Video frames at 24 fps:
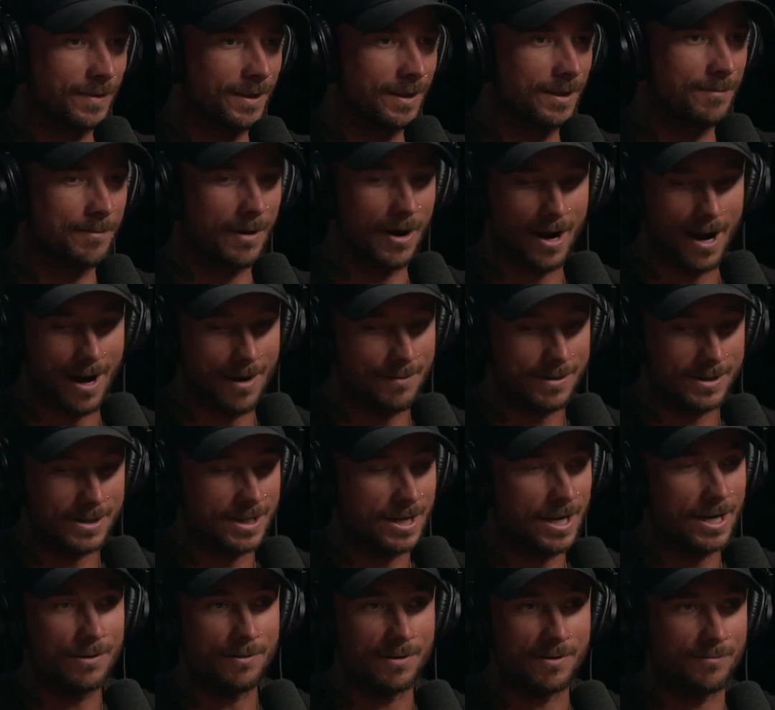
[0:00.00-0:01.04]
No matter how much
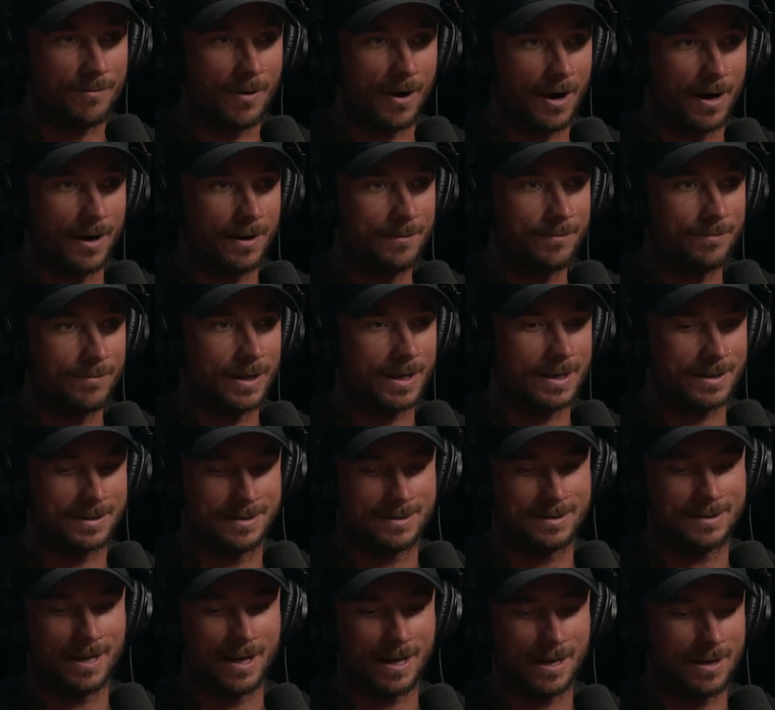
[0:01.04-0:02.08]
gear we've bought, because
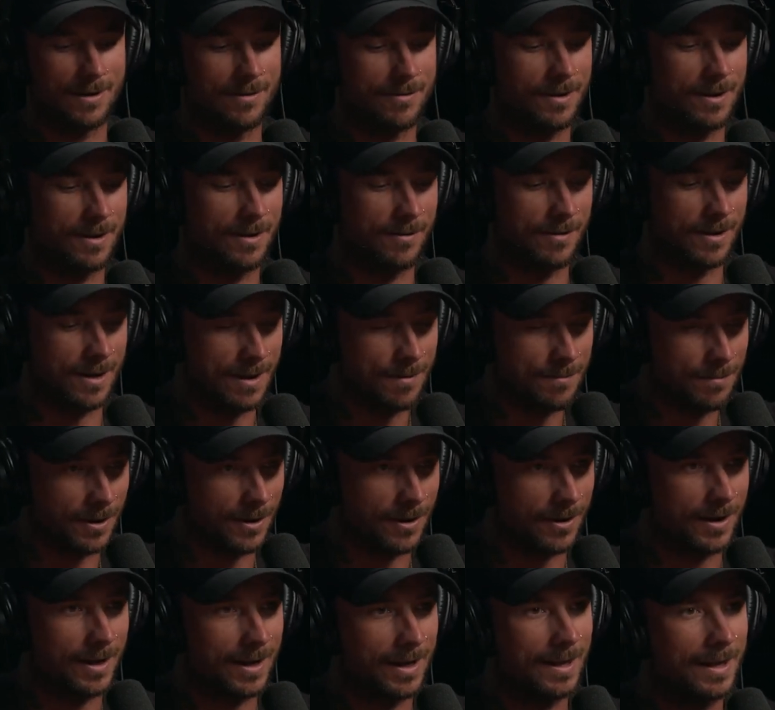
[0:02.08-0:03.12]
it's like you, you keep
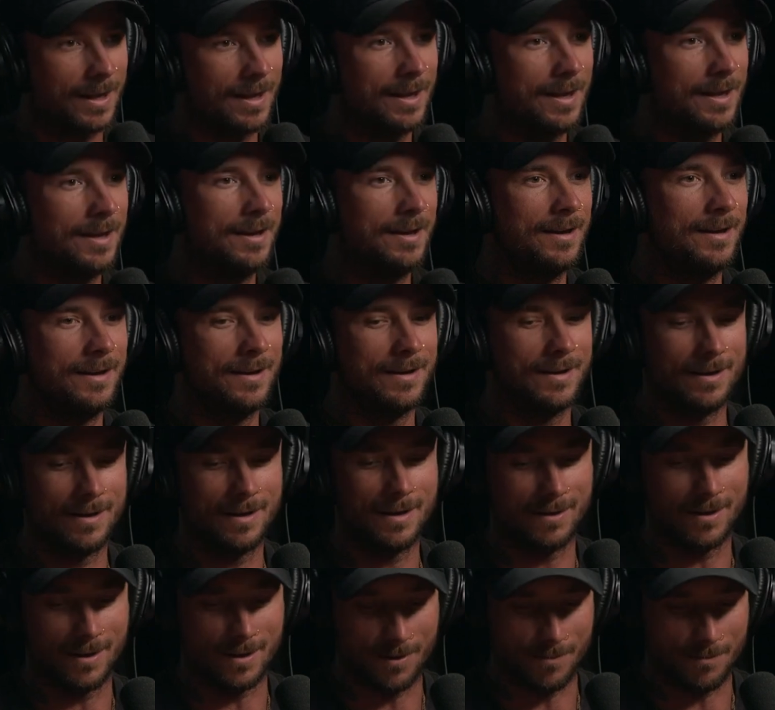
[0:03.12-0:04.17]
learning,
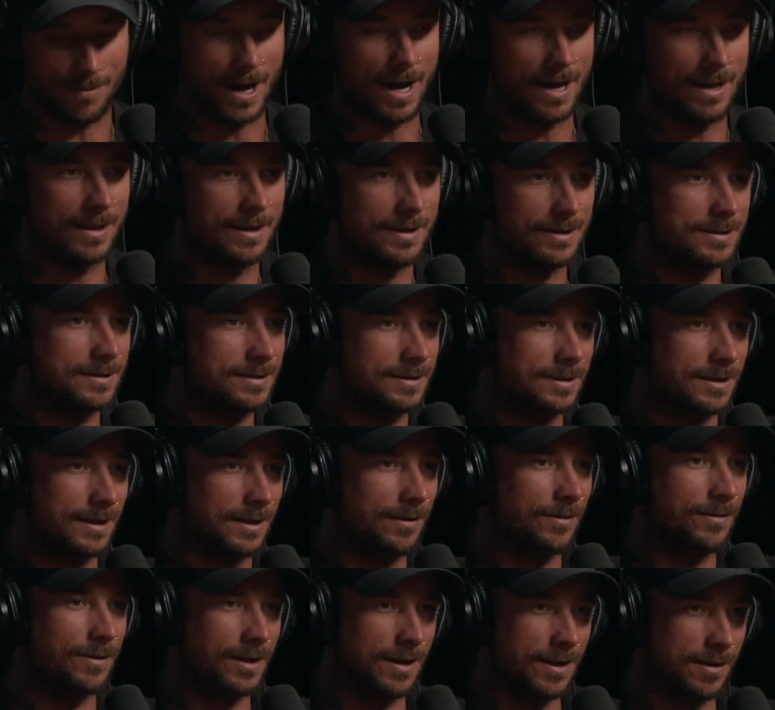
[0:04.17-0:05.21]
then you buy these, you
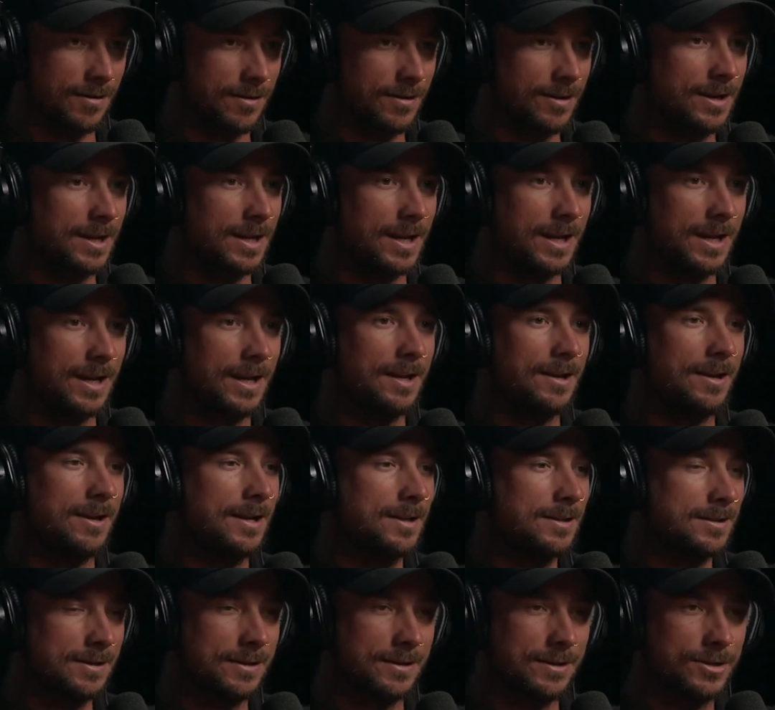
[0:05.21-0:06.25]
know, the gear you need, you
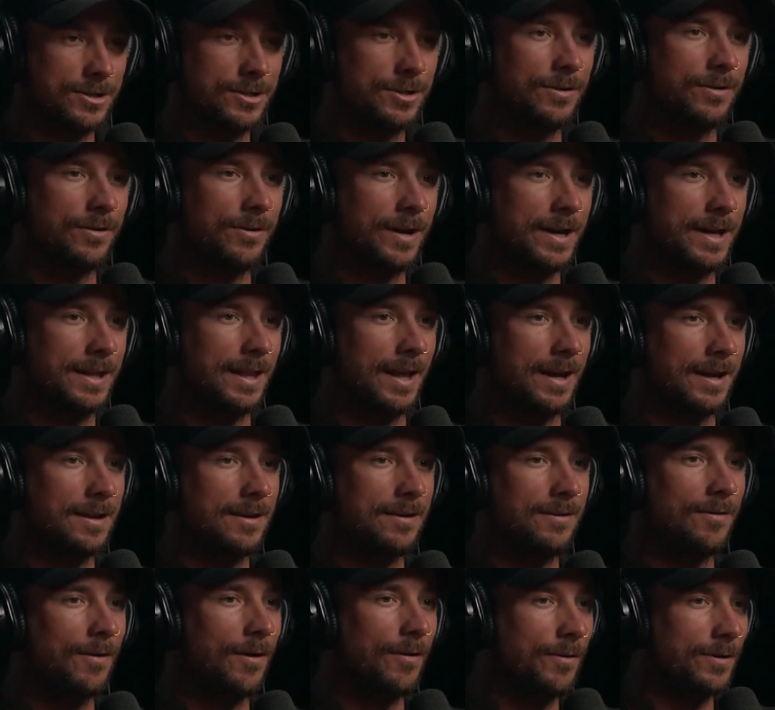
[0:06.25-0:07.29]
get to the shoot, and like
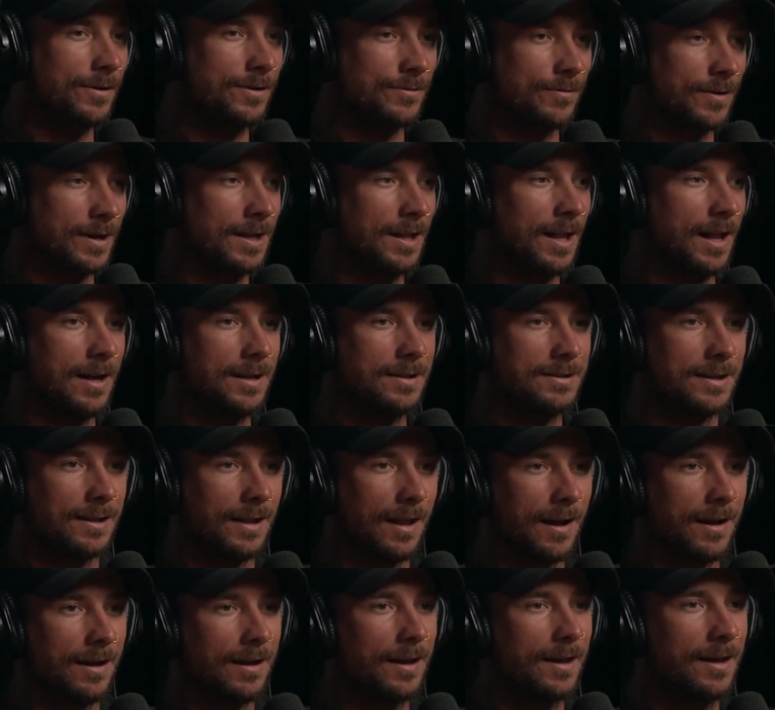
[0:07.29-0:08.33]
you always realize that
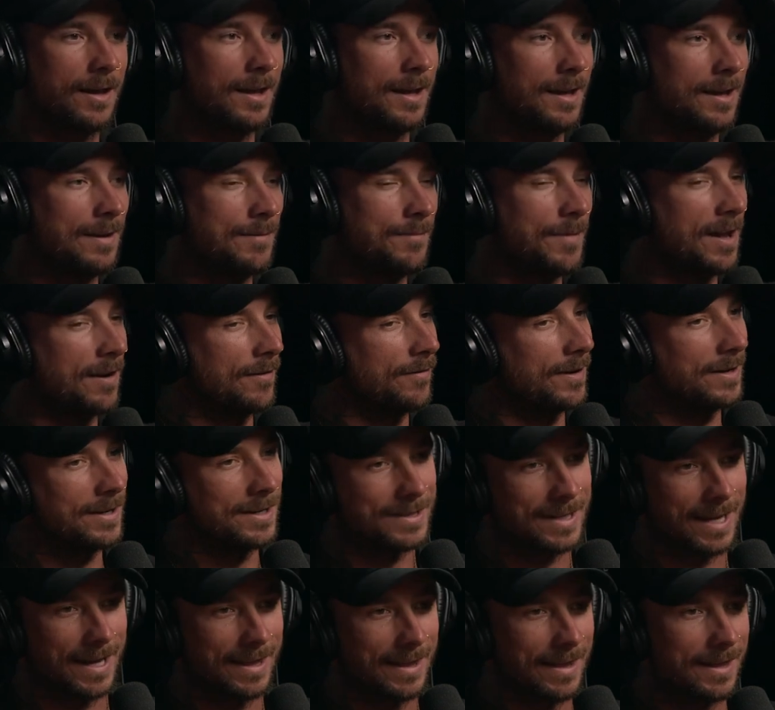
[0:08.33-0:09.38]
like, man, if I
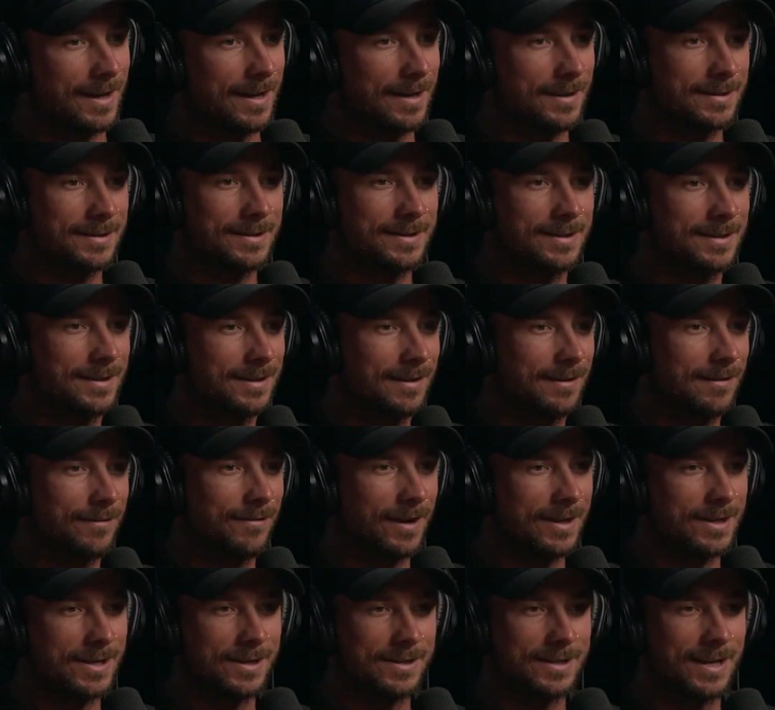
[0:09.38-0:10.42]
just had this, if
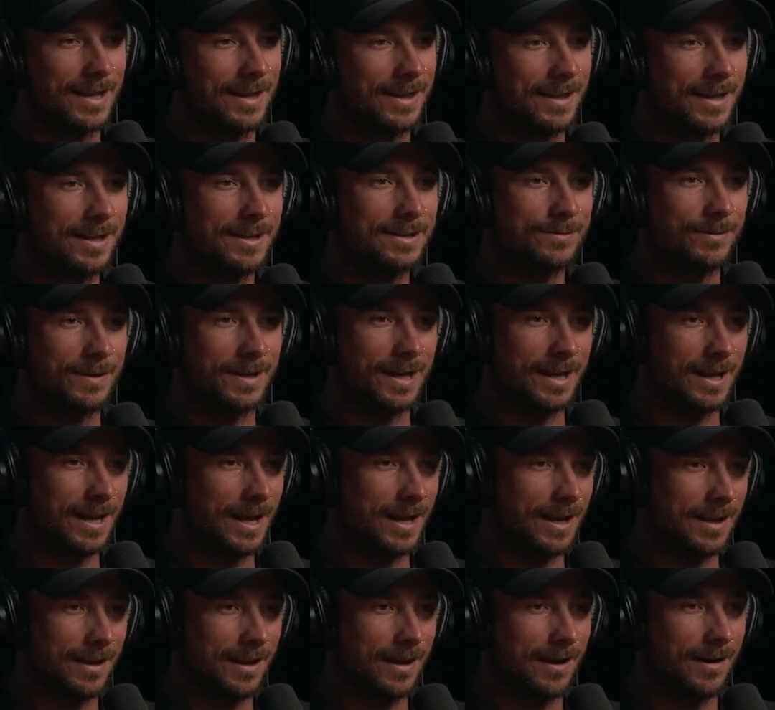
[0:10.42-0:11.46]
I just had this, we could
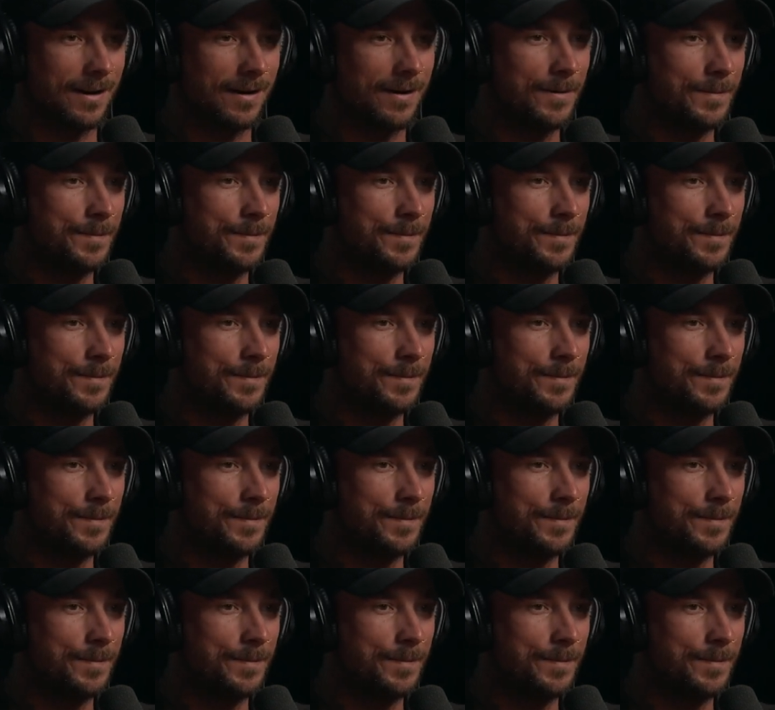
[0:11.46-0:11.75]
get it there